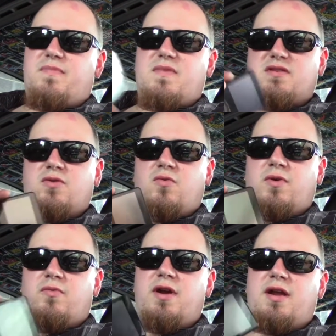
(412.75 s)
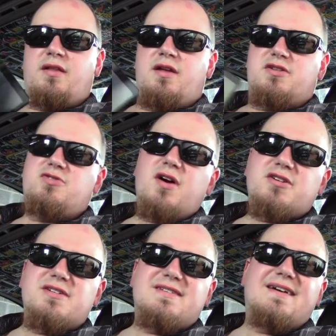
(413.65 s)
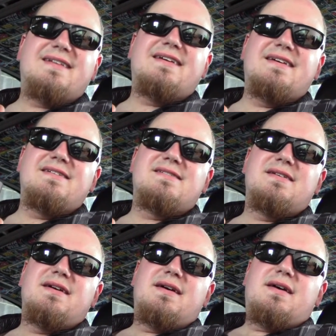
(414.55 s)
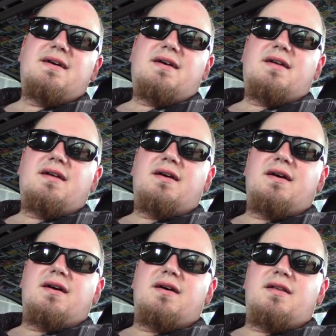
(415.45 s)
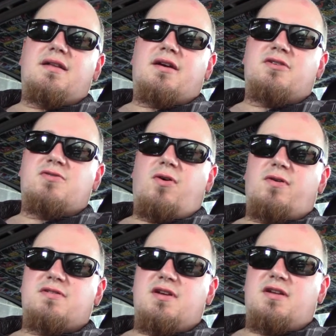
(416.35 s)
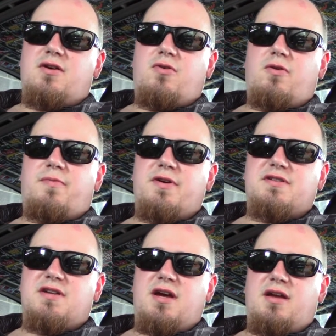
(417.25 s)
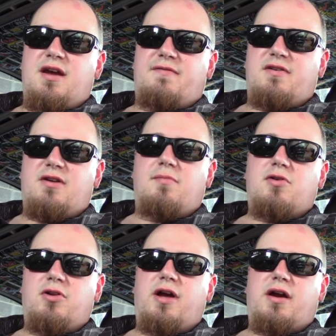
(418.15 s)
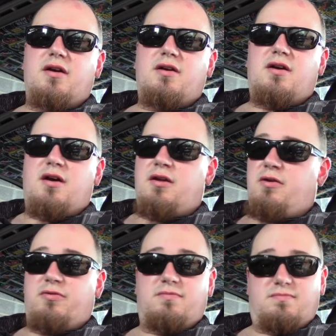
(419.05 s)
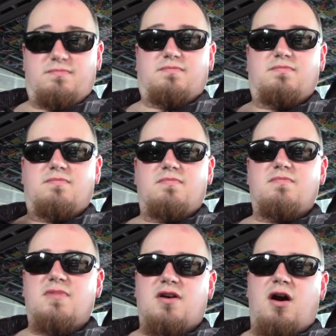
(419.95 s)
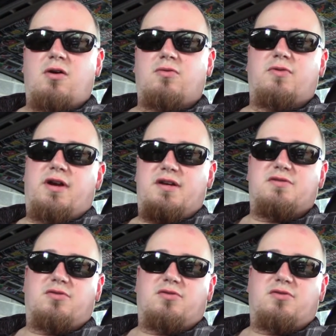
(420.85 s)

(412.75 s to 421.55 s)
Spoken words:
So when reading the instructions on these, the controller said to go to a preset, you have to double click and the car will raise or